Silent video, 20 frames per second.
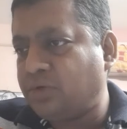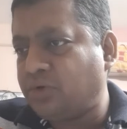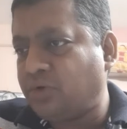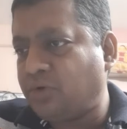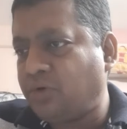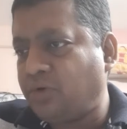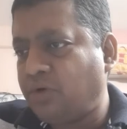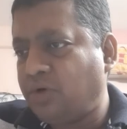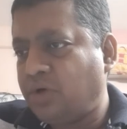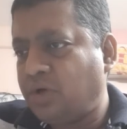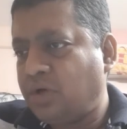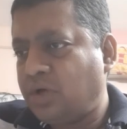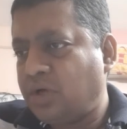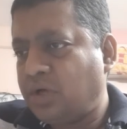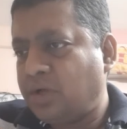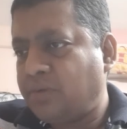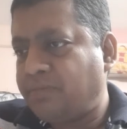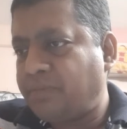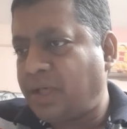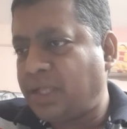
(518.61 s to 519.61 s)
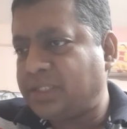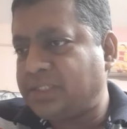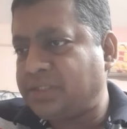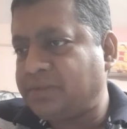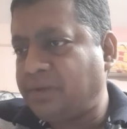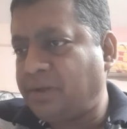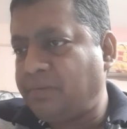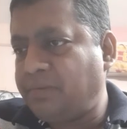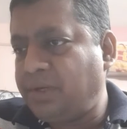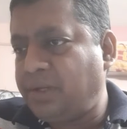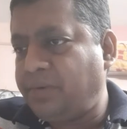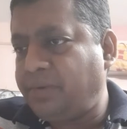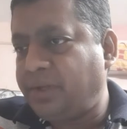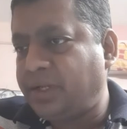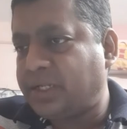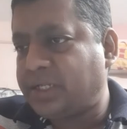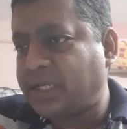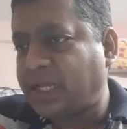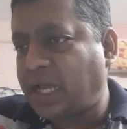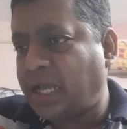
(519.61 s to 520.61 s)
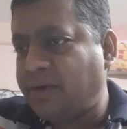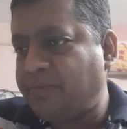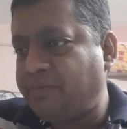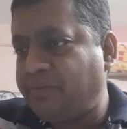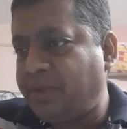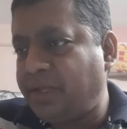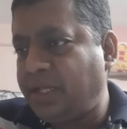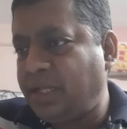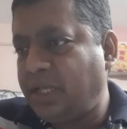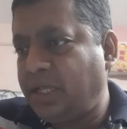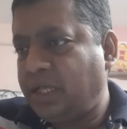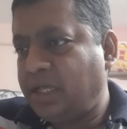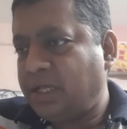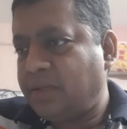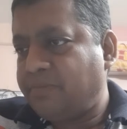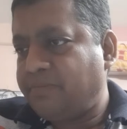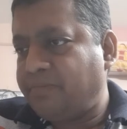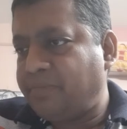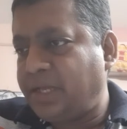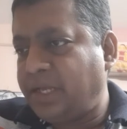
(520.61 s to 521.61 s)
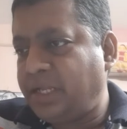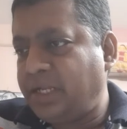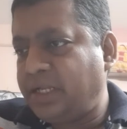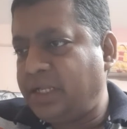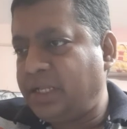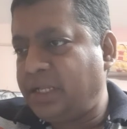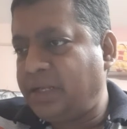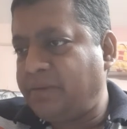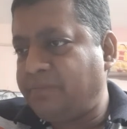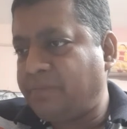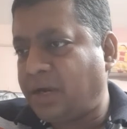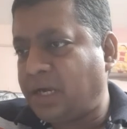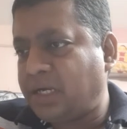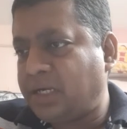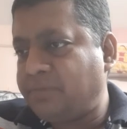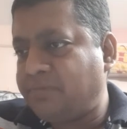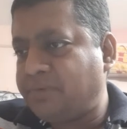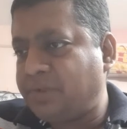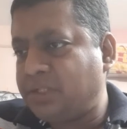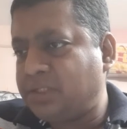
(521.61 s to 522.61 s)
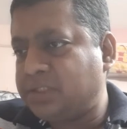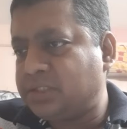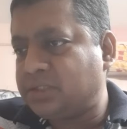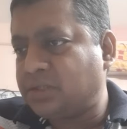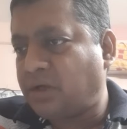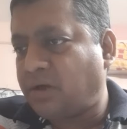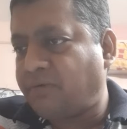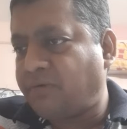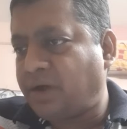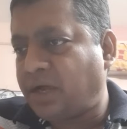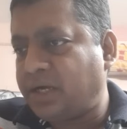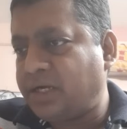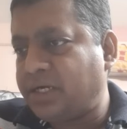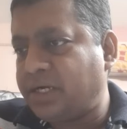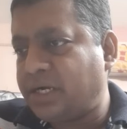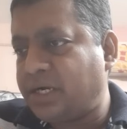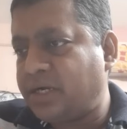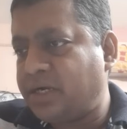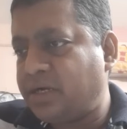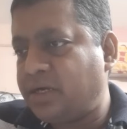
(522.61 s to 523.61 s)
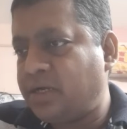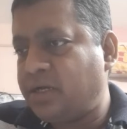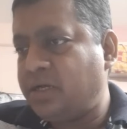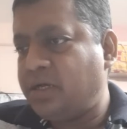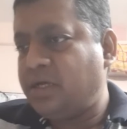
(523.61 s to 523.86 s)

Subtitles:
No maximum limit can be made in multiples of 100.